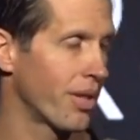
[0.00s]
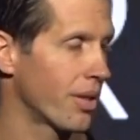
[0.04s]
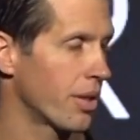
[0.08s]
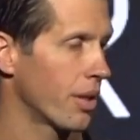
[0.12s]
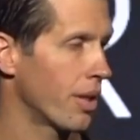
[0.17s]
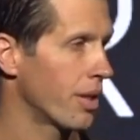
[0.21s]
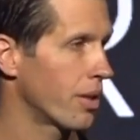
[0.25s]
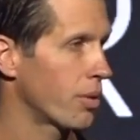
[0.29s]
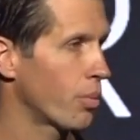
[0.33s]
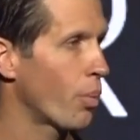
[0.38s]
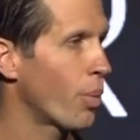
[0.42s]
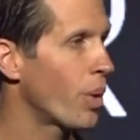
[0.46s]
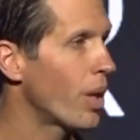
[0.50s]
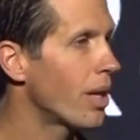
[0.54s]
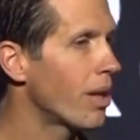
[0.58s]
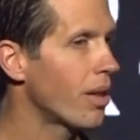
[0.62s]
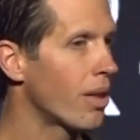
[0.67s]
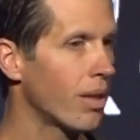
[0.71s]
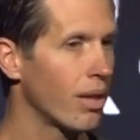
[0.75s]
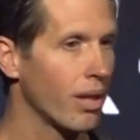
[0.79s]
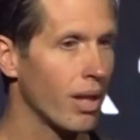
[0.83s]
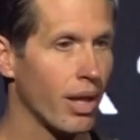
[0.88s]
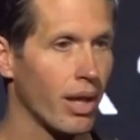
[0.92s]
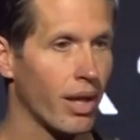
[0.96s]
is, is we
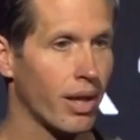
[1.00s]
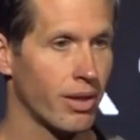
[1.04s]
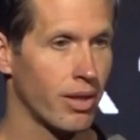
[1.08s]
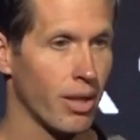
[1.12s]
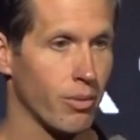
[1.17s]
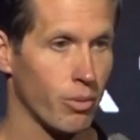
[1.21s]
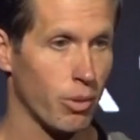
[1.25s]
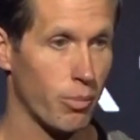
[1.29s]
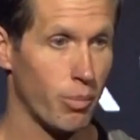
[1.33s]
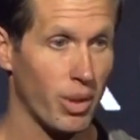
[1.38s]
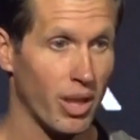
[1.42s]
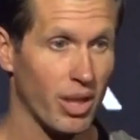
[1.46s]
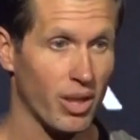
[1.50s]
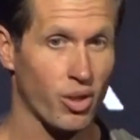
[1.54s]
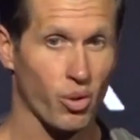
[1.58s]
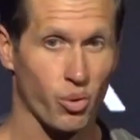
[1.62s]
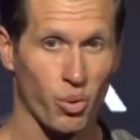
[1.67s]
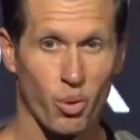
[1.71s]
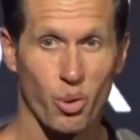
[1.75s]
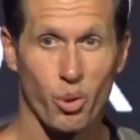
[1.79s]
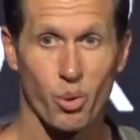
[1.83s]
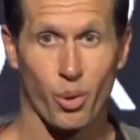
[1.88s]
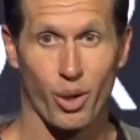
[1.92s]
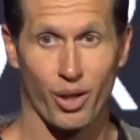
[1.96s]
think that we're being
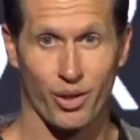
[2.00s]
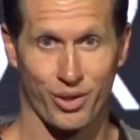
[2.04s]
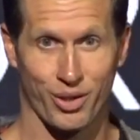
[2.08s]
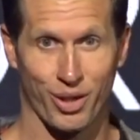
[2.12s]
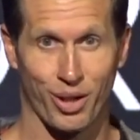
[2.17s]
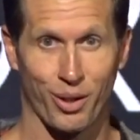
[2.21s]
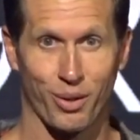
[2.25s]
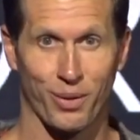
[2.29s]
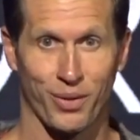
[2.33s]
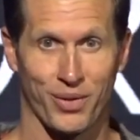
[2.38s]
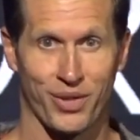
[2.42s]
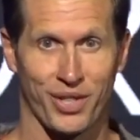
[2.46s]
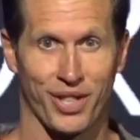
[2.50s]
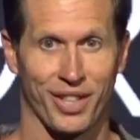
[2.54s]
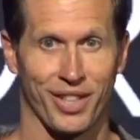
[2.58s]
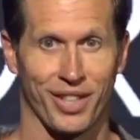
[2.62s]
true to ourselves.